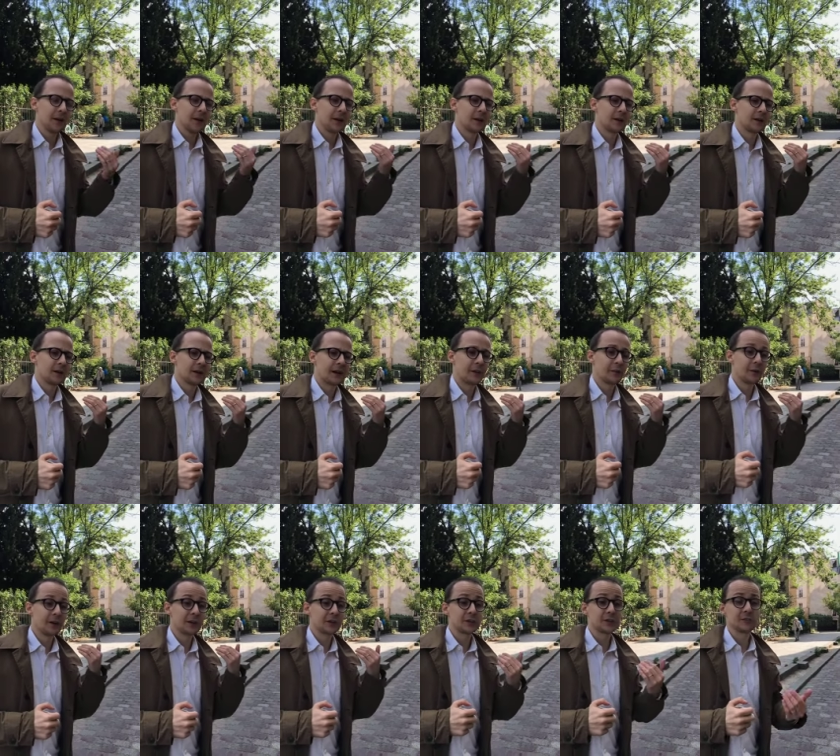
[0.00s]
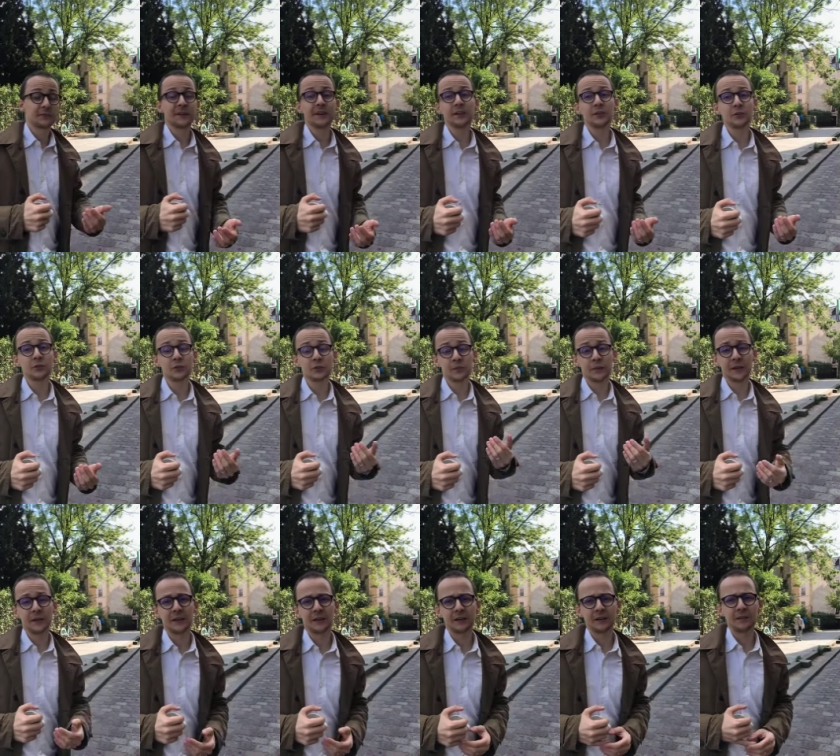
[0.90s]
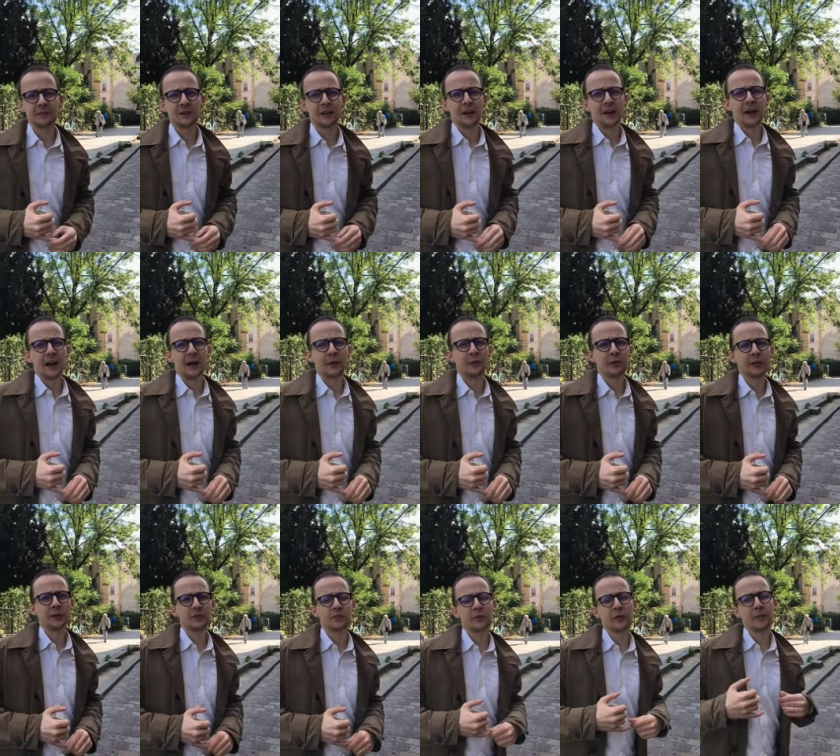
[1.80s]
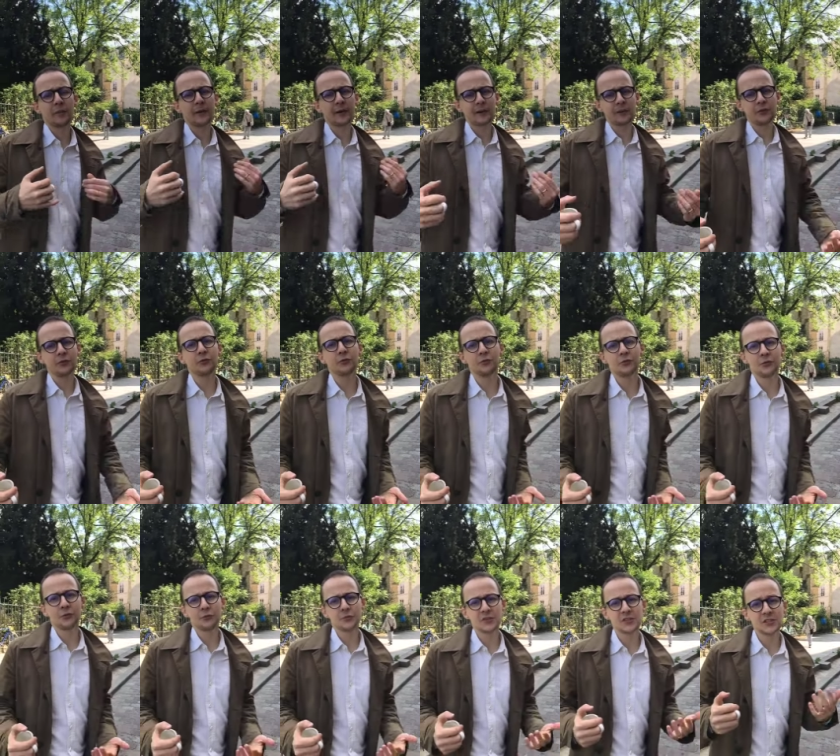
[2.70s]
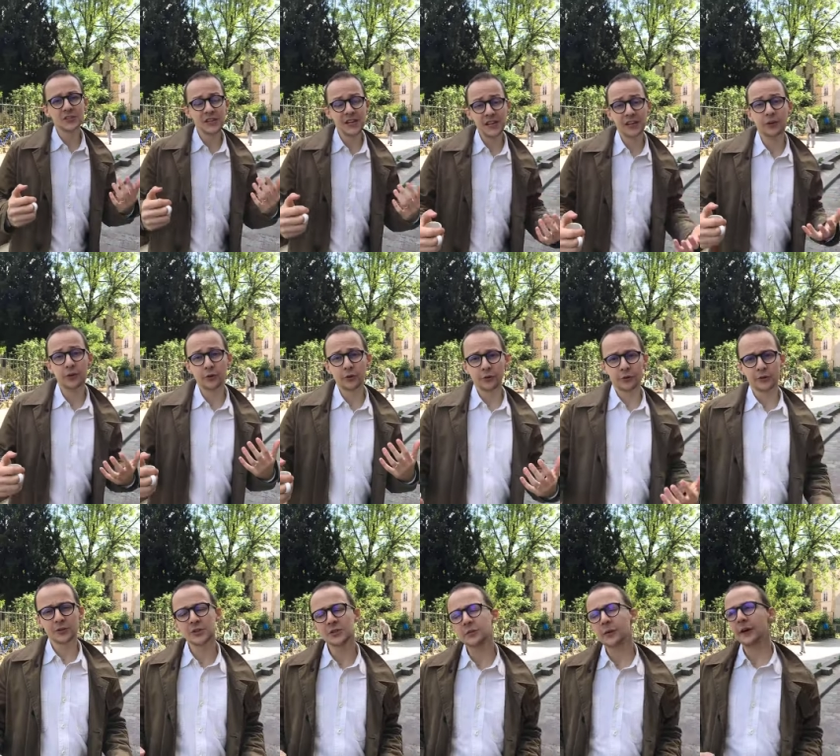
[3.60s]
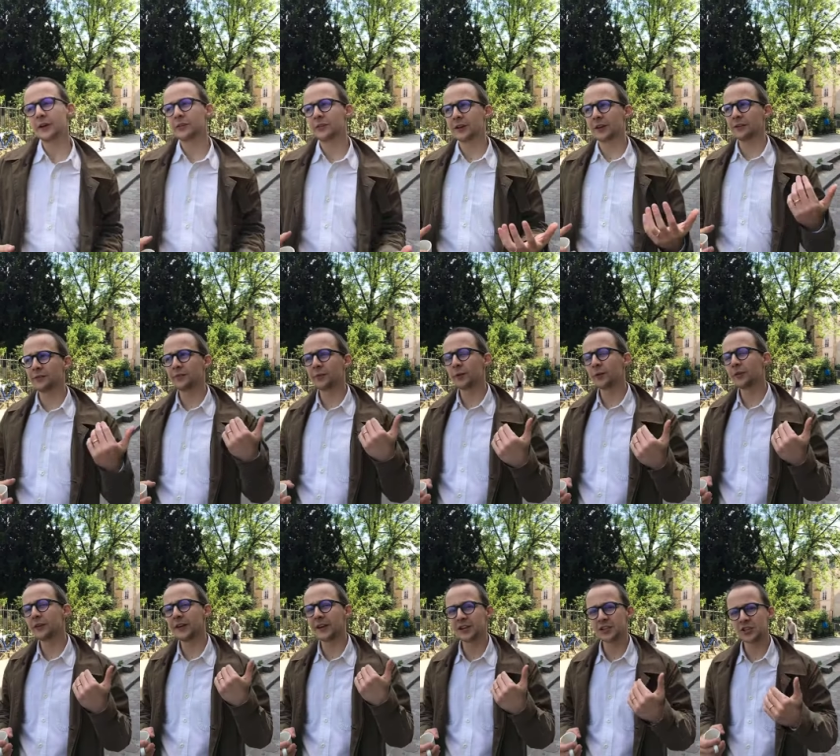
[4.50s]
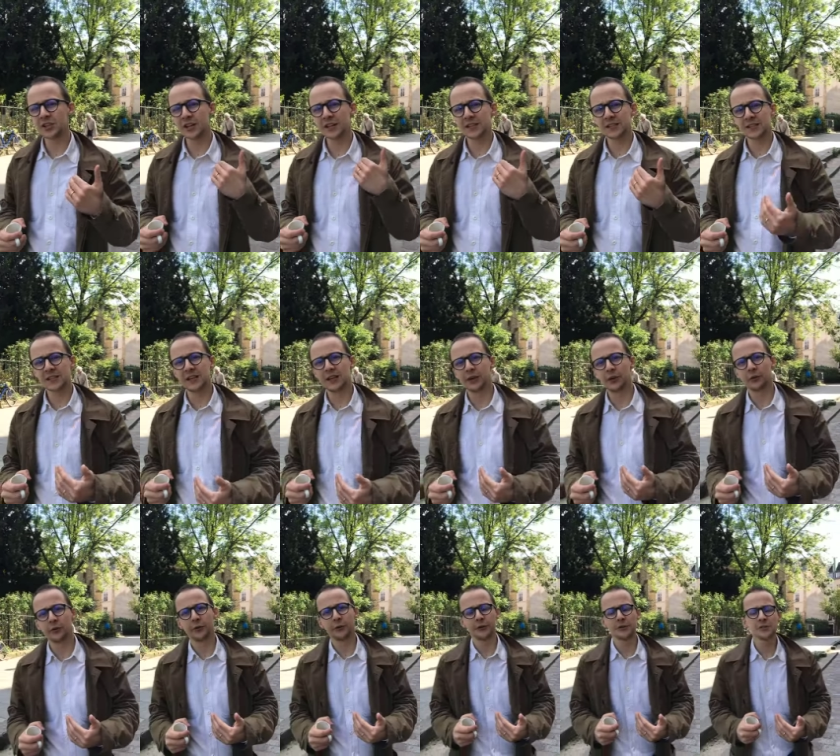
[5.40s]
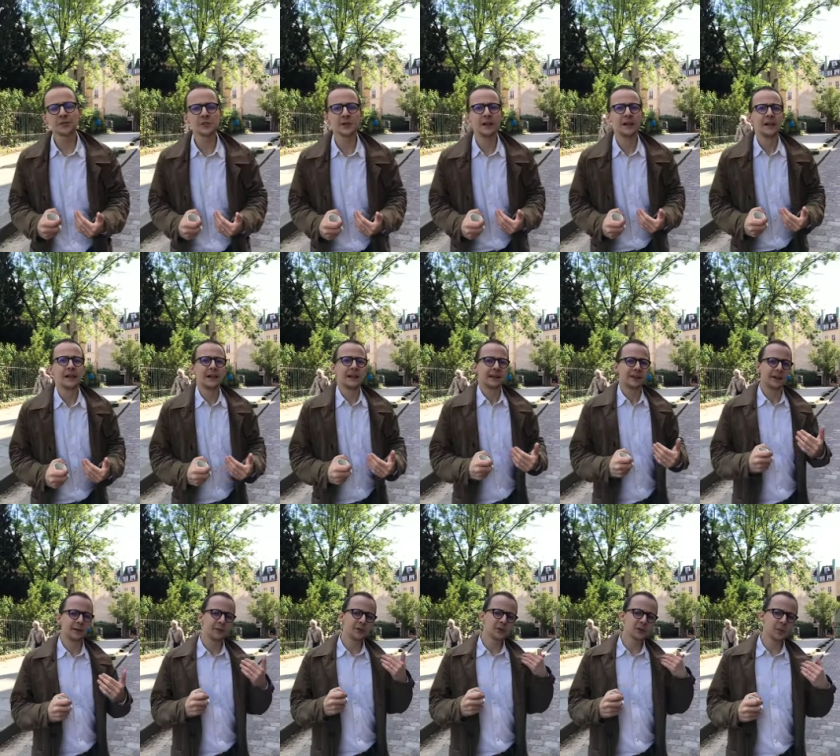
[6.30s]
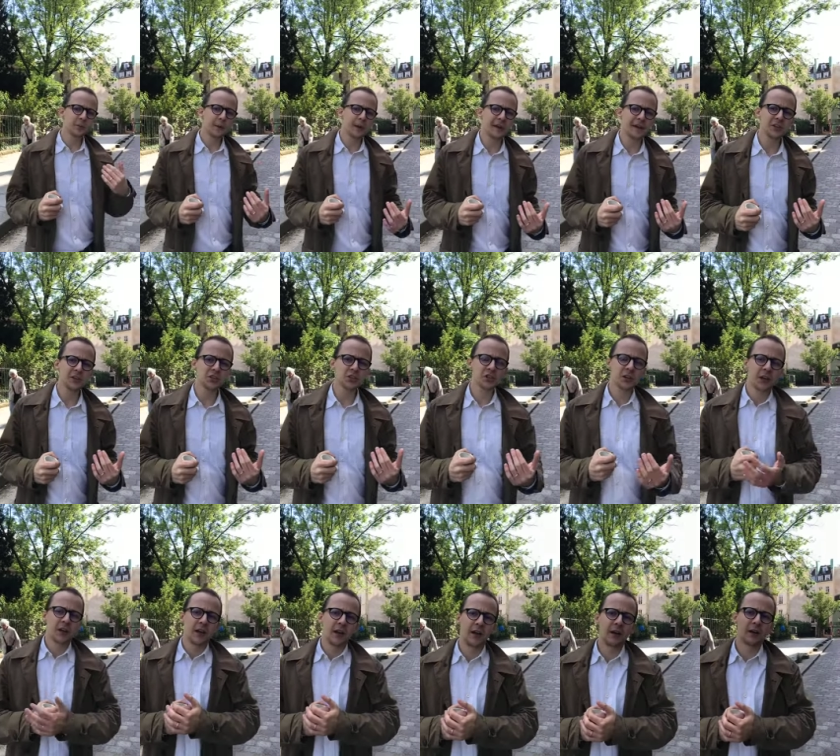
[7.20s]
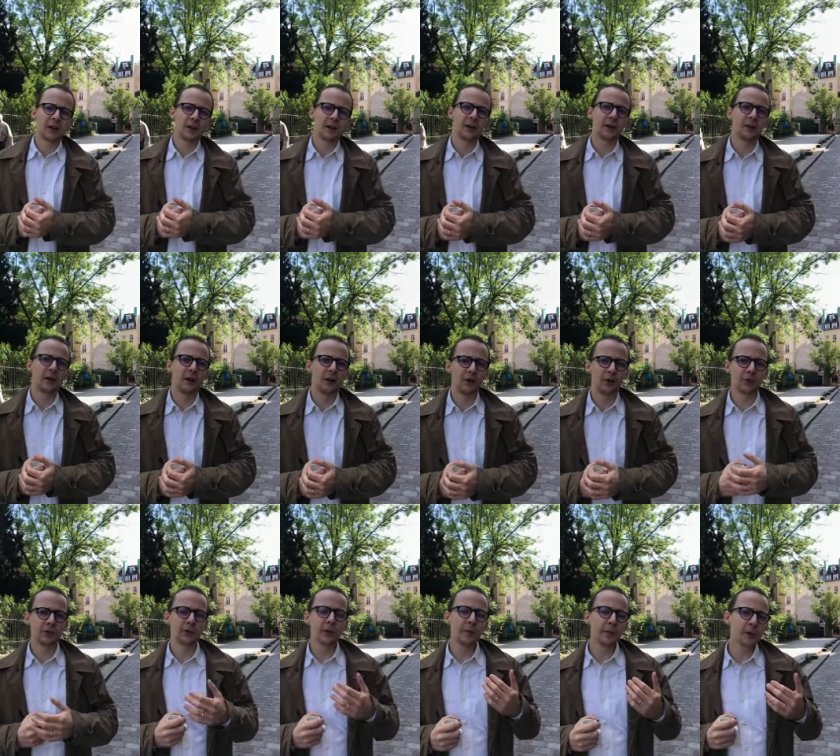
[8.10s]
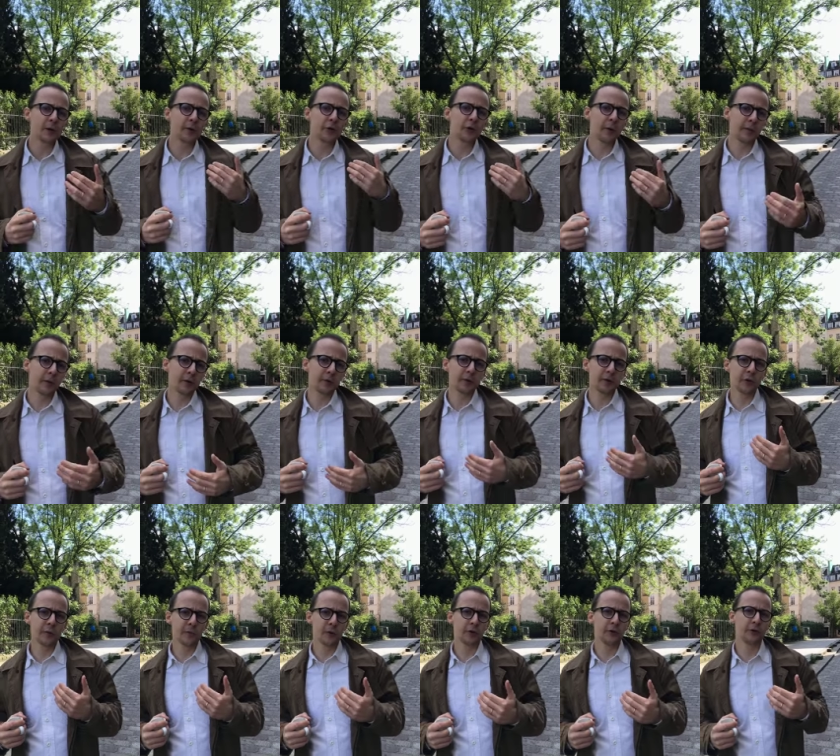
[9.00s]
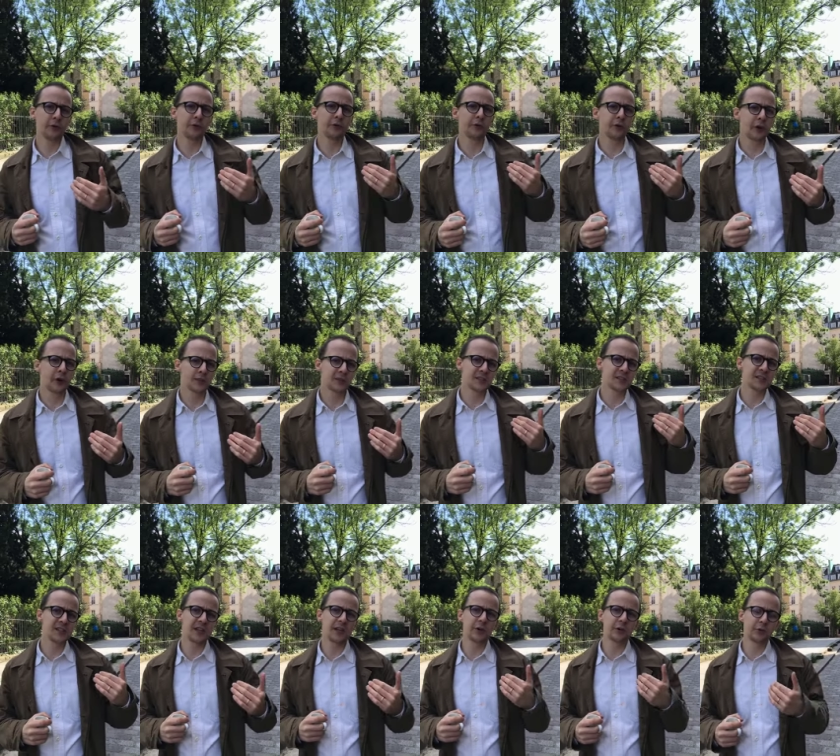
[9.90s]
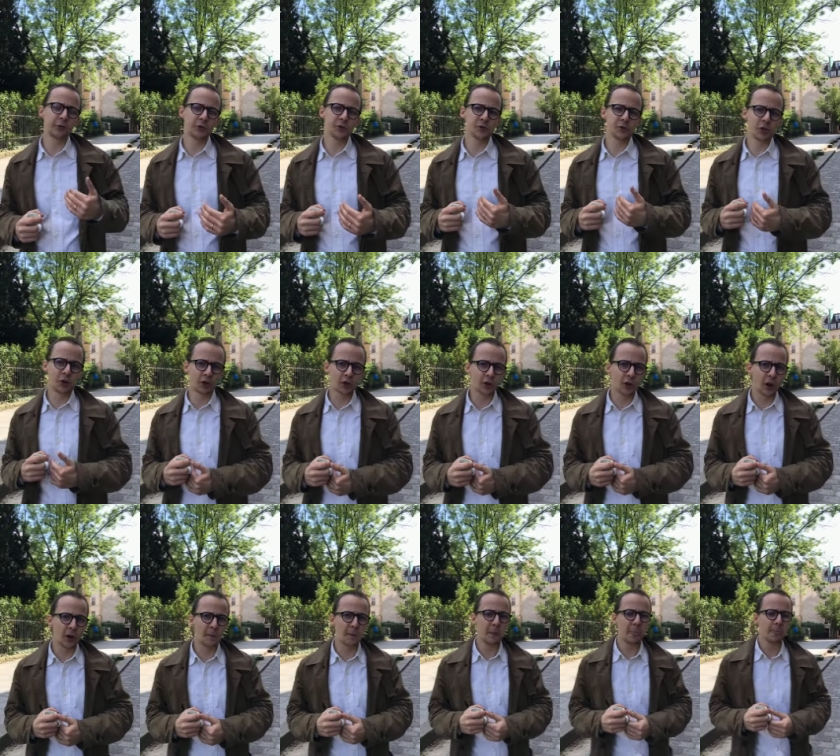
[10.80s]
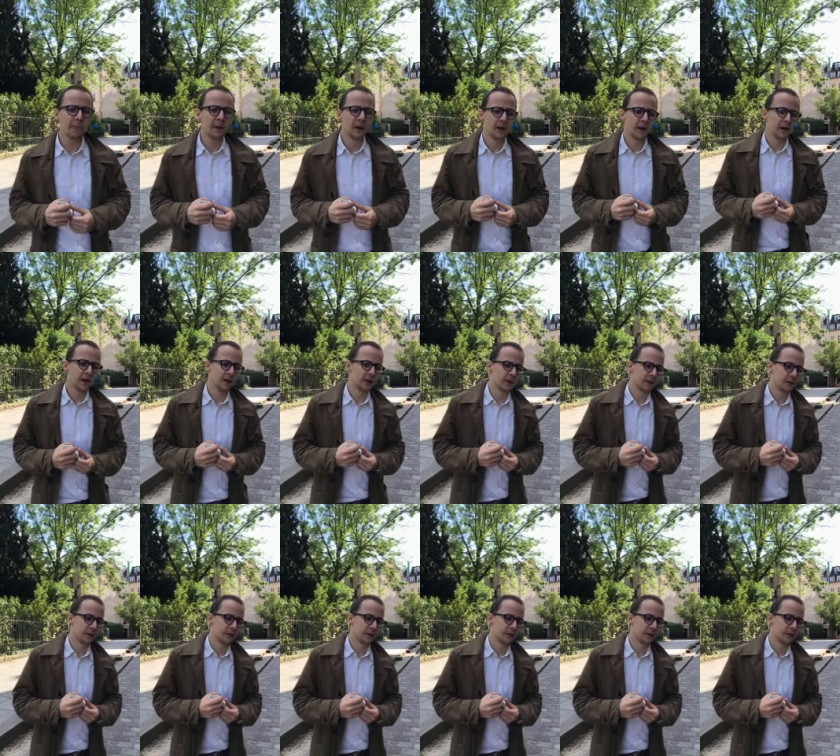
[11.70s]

Uh, I would like to thank you to be here. I would like to remind you to stay curious, right? You can follow the hashtag stay curious. There is a page uh, on w w w dot stay curious dot com. Uh,